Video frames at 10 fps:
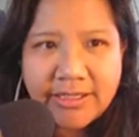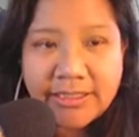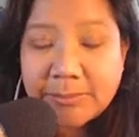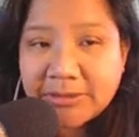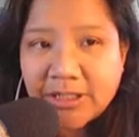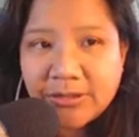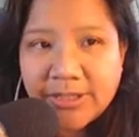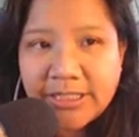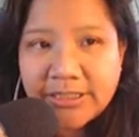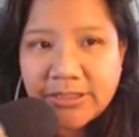I'm going to
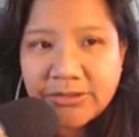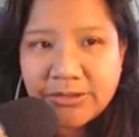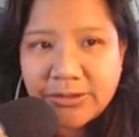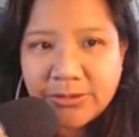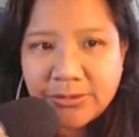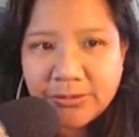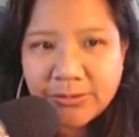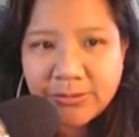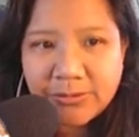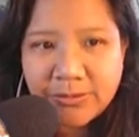create a
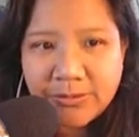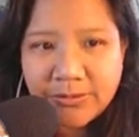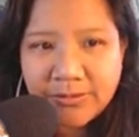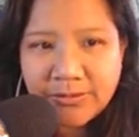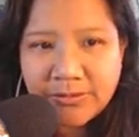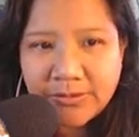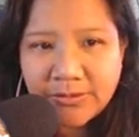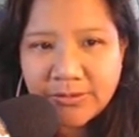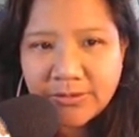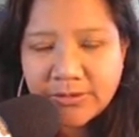new
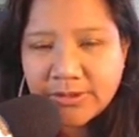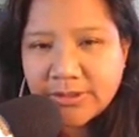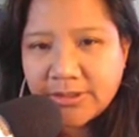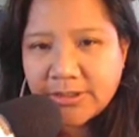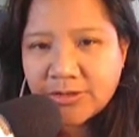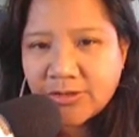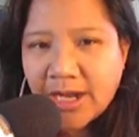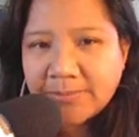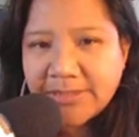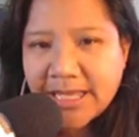
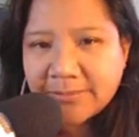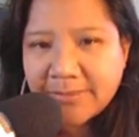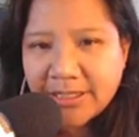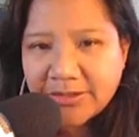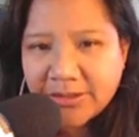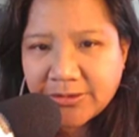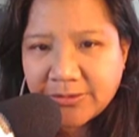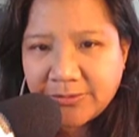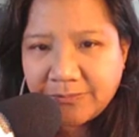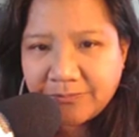drop-down
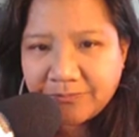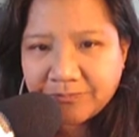menu,